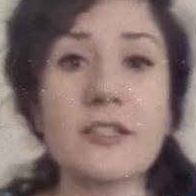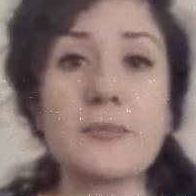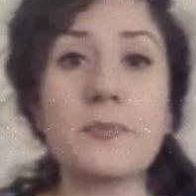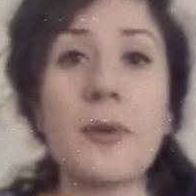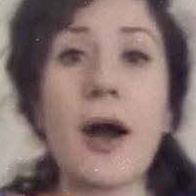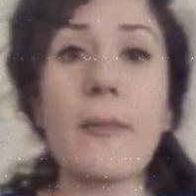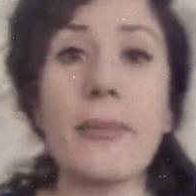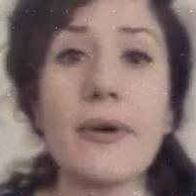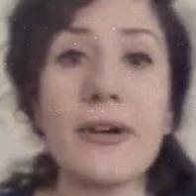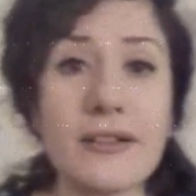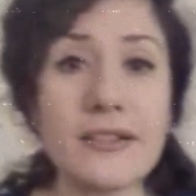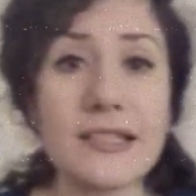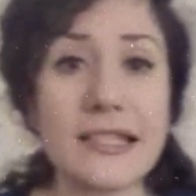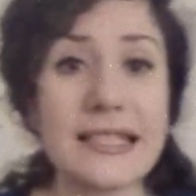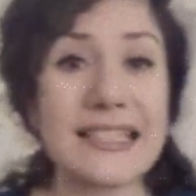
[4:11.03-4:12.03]

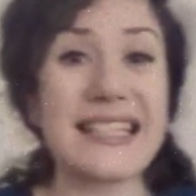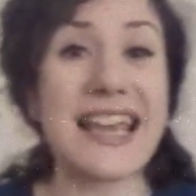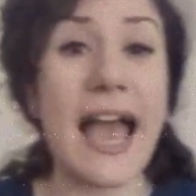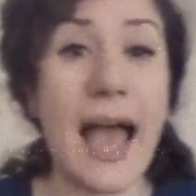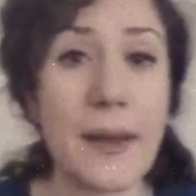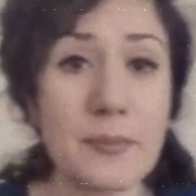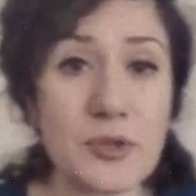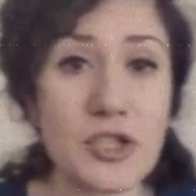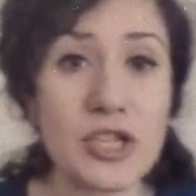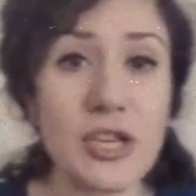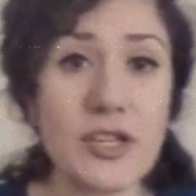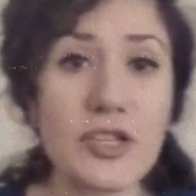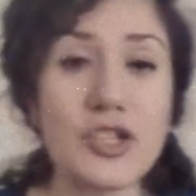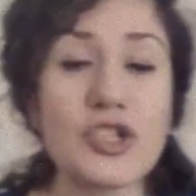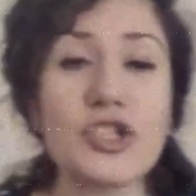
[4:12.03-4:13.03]
bubbles,
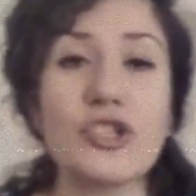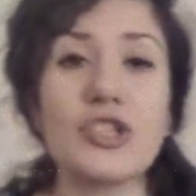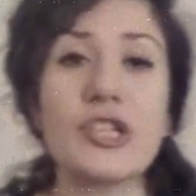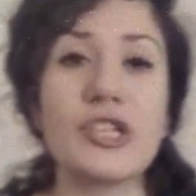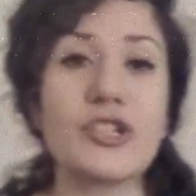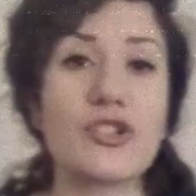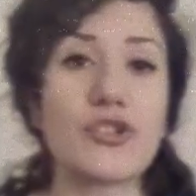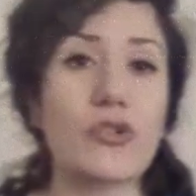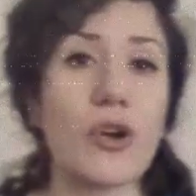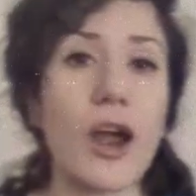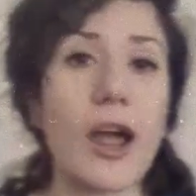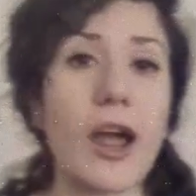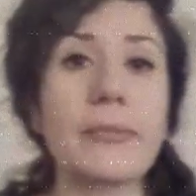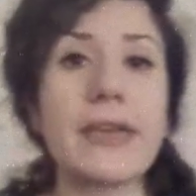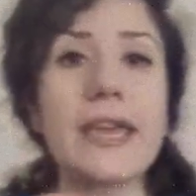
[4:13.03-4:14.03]
captions to
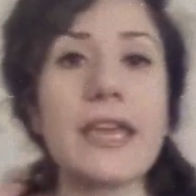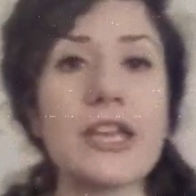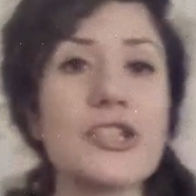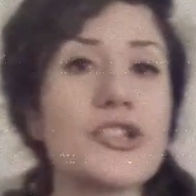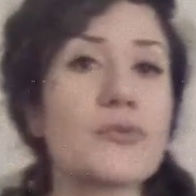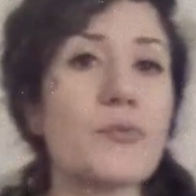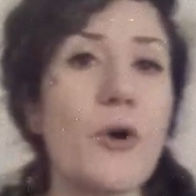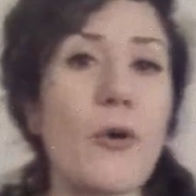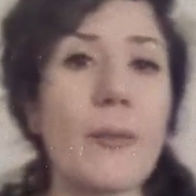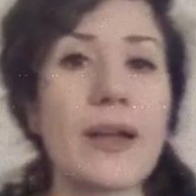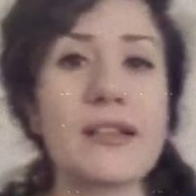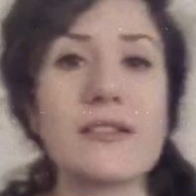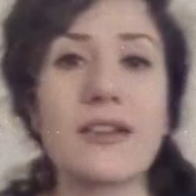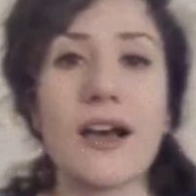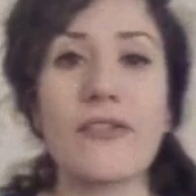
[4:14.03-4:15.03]
describe each
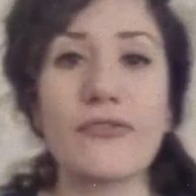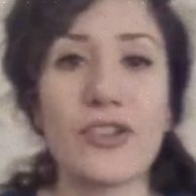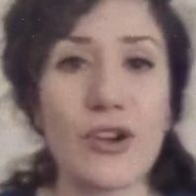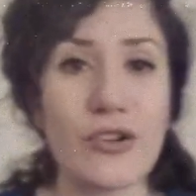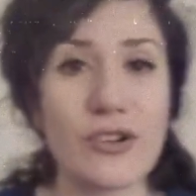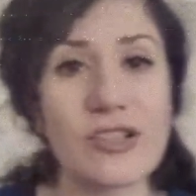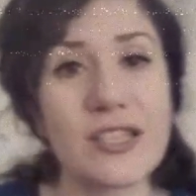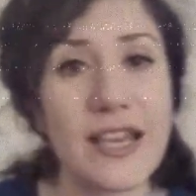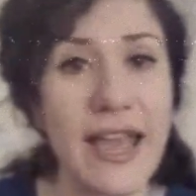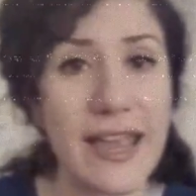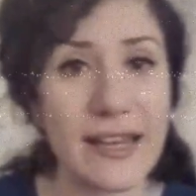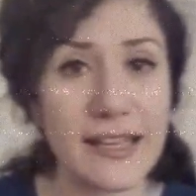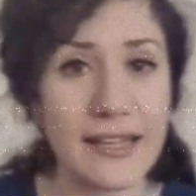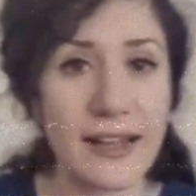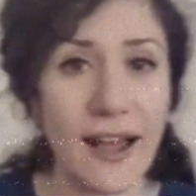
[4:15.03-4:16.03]
moment of your
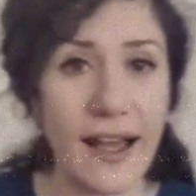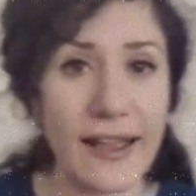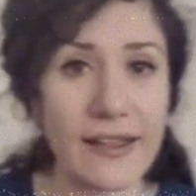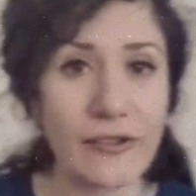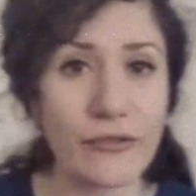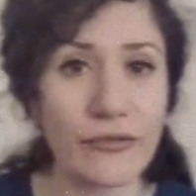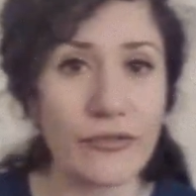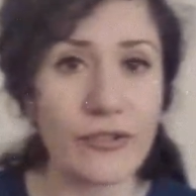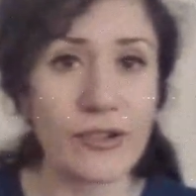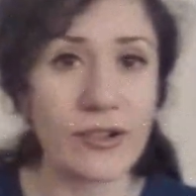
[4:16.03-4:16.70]
daily life.